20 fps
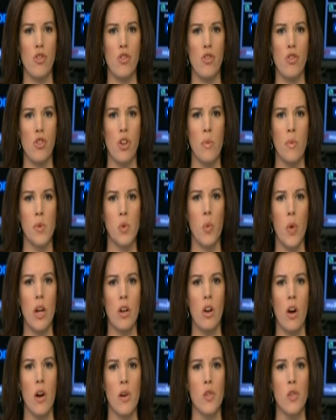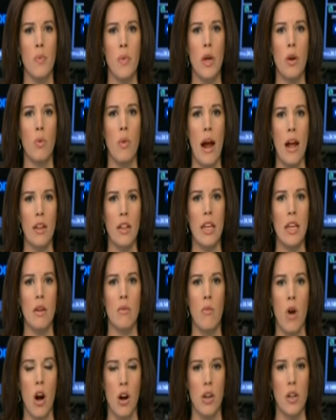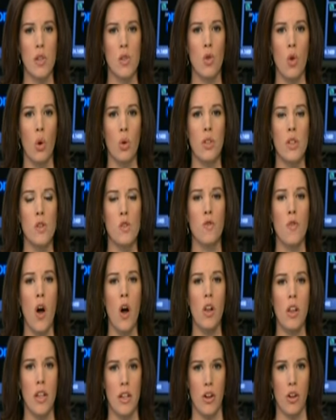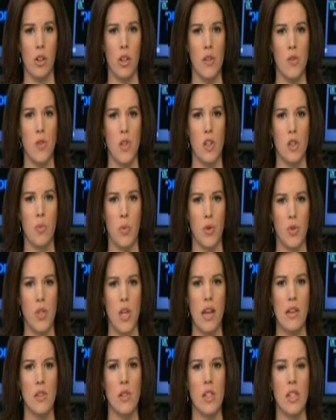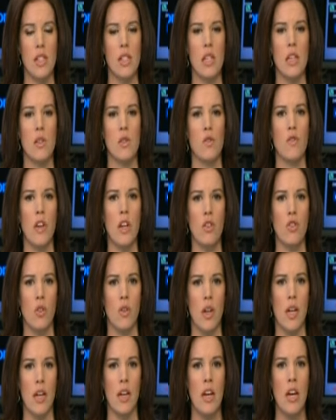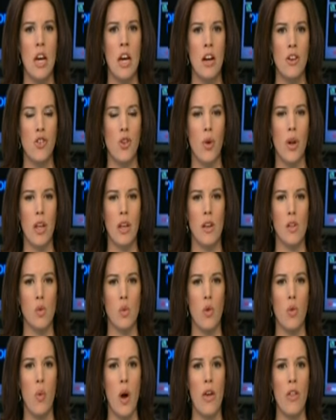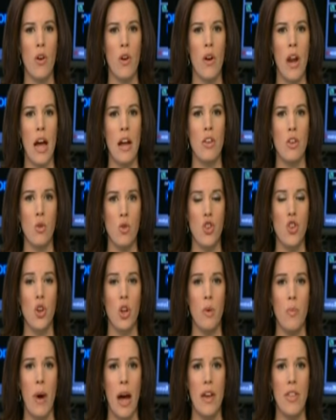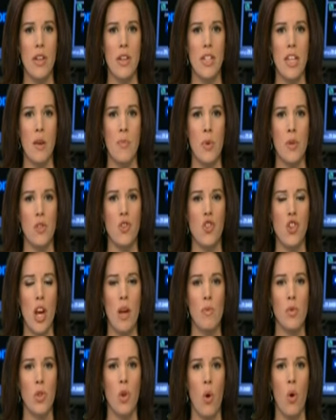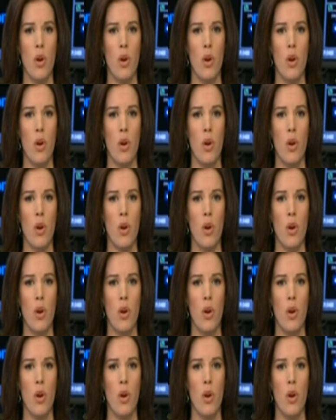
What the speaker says: Elect Trump's win caused a big rally in markets. Gold has fallen nearly 6% since his victory. Joining us with whether or not you should buy the dip is James